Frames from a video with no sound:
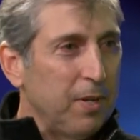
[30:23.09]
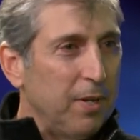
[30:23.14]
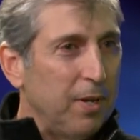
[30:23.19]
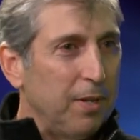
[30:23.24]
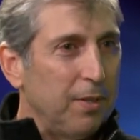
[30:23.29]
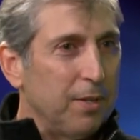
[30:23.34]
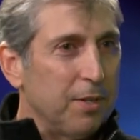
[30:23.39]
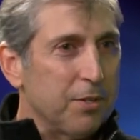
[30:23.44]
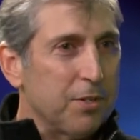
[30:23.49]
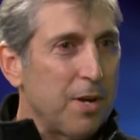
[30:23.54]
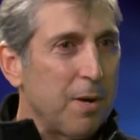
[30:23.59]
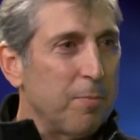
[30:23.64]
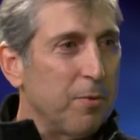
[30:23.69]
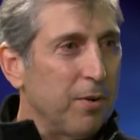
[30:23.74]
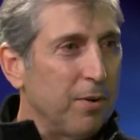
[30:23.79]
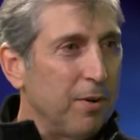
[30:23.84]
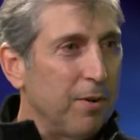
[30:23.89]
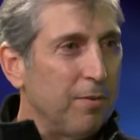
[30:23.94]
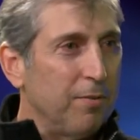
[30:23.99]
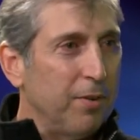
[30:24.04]
the
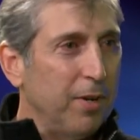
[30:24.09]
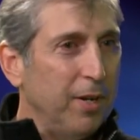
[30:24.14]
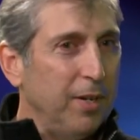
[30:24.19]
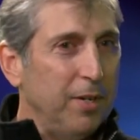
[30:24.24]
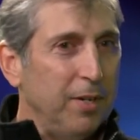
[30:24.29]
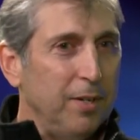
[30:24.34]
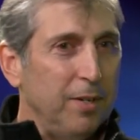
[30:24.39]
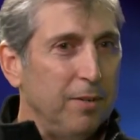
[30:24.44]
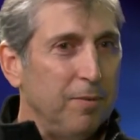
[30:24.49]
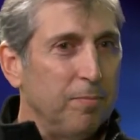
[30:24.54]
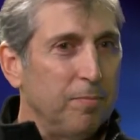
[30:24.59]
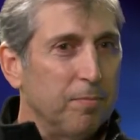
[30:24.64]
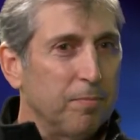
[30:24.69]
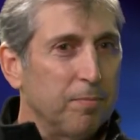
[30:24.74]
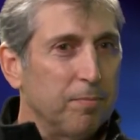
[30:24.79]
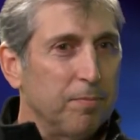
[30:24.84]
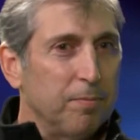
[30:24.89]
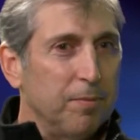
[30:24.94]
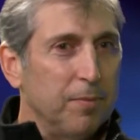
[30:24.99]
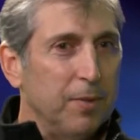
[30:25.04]
summer of 81.
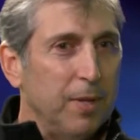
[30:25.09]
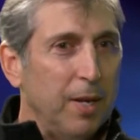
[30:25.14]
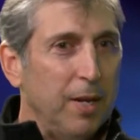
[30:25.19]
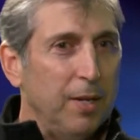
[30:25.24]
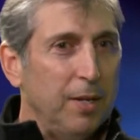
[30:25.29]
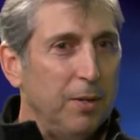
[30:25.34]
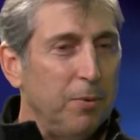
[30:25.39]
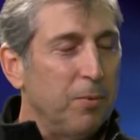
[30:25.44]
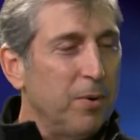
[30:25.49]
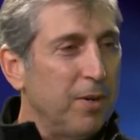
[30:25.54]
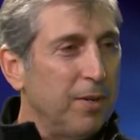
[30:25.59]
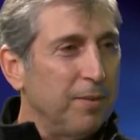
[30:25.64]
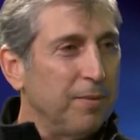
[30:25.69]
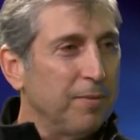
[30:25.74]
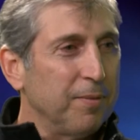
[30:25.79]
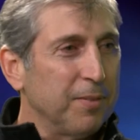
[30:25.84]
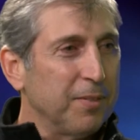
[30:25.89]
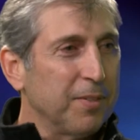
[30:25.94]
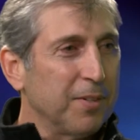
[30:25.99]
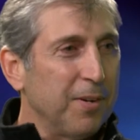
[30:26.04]

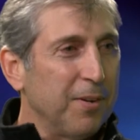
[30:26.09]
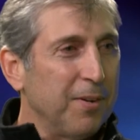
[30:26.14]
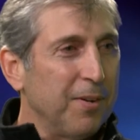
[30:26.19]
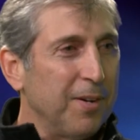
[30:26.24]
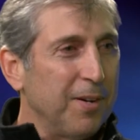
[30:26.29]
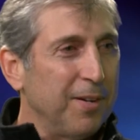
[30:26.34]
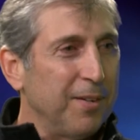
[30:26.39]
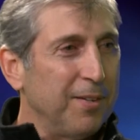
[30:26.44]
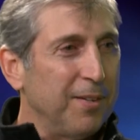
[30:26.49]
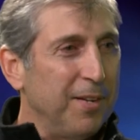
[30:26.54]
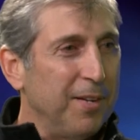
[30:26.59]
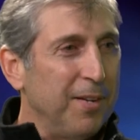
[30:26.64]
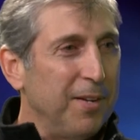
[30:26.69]
So